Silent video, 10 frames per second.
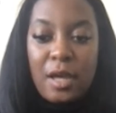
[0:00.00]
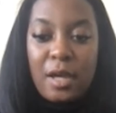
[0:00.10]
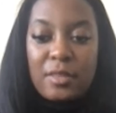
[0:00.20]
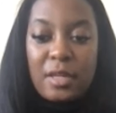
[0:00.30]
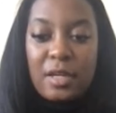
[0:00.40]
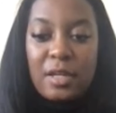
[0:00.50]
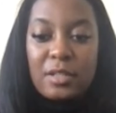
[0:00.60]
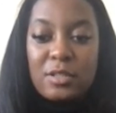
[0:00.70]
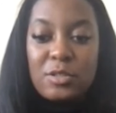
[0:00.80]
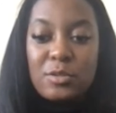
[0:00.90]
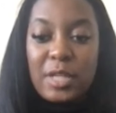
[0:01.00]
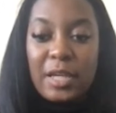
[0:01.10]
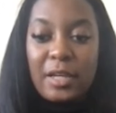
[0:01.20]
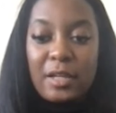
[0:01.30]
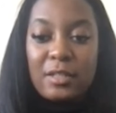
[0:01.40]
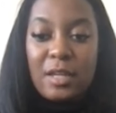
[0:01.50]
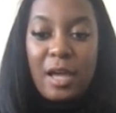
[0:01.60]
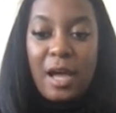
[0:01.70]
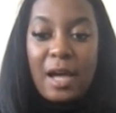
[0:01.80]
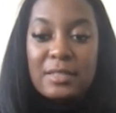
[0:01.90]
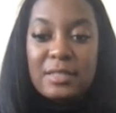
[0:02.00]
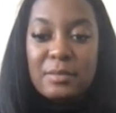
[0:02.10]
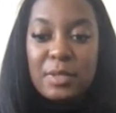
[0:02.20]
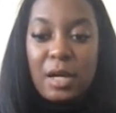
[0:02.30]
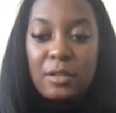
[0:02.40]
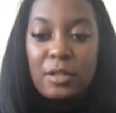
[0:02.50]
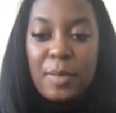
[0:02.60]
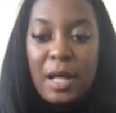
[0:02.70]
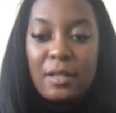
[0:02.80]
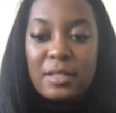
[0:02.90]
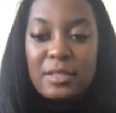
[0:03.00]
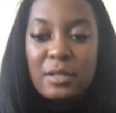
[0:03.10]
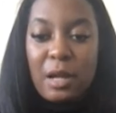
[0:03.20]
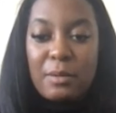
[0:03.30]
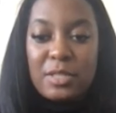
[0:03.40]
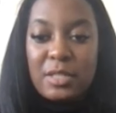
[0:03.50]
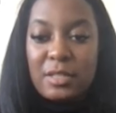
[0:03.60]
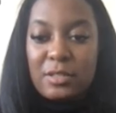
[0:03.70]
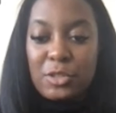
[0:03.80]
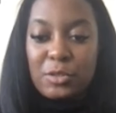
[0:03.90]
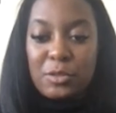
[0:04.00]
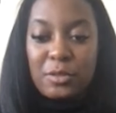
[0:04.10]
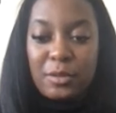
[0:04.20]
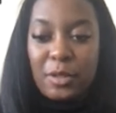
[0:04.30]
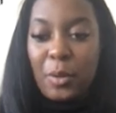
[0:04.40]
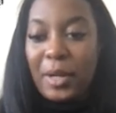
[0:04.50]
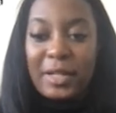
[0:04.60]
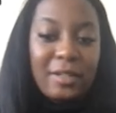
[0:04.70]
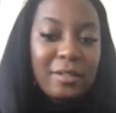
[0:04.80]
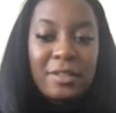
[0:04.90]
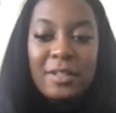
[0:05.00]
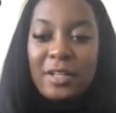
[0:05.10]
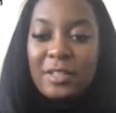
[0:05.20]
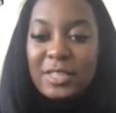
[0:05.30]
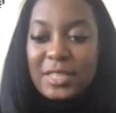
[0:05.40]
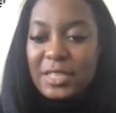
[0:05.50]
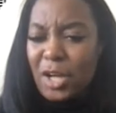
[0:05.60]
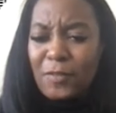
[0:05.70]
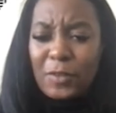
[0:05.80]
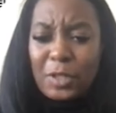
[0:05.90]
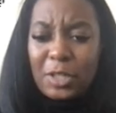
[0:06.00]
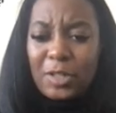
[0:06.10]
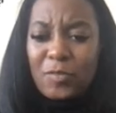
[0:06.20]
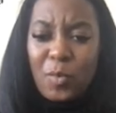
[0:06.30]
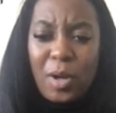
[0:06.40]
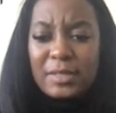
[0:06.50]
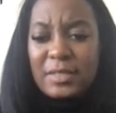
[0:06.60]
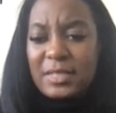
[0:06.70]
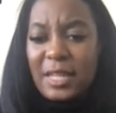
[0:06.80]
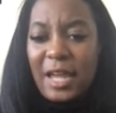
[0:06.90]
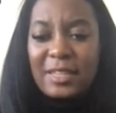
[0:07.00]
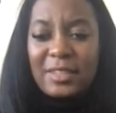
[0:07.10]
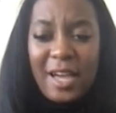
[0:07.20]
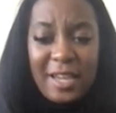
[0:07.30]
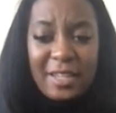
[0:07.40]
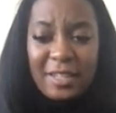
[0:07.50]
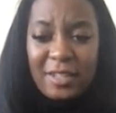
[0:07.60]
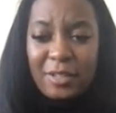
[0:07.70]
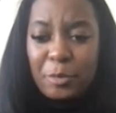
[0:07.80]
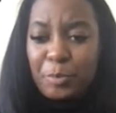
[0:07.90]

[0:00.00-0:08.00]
And then you can add some color palettes. So I'm just going to do a quick discover of ones that I like.